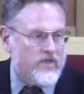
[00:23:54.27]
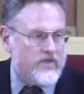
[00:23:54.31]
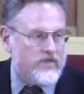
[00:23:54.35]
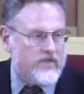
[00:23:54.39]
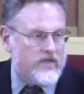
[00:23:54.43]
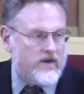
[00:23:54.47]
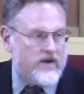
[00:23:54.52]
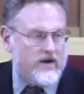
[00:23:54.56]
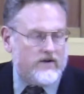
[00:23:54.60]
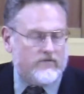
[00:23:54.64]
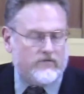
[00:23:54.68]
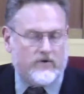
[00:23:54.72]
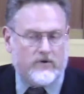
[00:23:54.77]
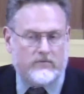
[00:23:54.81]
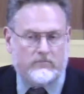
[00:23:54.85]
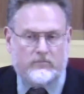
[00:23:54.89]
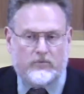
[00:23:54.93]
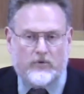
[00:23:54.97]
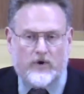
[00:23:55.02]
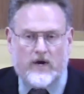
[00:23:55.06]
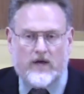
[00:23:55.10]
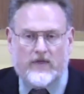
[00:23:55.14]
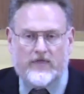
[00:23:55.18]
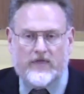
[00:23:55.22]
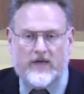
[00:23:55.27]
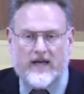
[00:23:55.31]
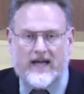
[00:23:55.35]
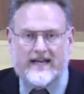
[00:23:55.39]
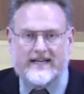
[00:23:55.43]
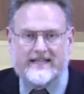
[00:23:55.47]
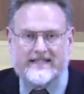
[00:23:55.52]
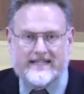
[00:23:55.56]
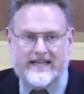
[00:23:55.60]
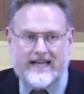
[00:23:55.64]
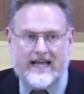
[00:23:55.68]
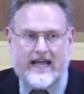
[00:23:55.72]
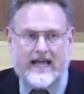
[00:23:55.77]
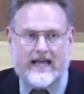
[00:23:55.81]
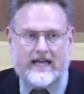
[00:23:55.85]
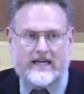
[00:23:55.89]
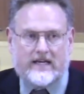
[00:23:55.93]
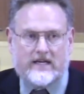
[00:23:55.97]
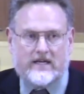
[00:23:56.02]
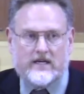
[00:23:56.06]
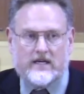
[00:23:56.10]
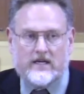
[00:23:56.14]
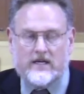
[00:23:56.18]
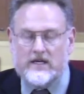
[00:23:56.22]
that every breath I
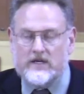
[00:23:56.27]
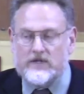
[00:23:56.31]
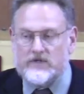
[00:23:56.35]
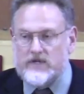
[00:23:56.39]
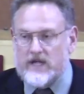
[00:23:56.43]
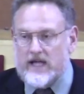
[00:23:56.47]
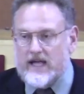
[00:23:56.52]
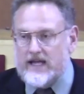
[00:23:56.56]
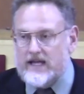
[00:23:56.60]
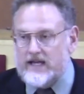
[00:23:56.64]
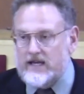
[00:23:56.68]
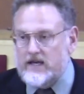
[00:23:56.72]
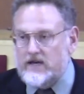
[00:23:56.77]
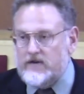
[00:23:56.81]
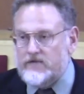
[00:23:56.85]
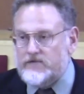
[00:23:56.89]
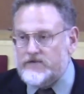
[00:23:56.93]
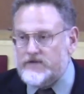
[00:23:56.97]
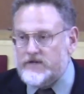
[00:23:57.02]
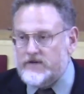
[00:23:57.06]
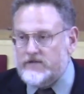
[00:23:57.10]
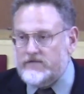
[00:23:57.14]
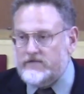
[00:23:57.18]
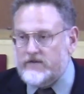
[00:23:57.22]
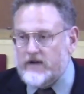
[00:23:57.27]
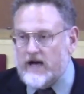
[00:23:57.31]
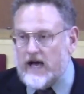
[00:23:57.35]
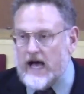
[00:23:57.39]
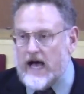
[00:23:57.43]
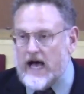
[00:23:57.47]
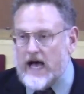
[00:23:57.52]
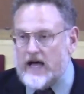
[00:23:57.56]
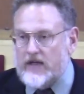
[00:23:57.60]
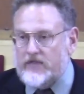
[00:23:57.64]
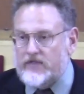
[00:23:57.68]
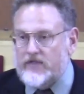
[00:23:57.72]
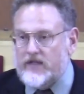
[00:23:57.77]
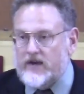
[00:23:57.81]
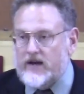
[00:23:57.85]
take is a gift of God,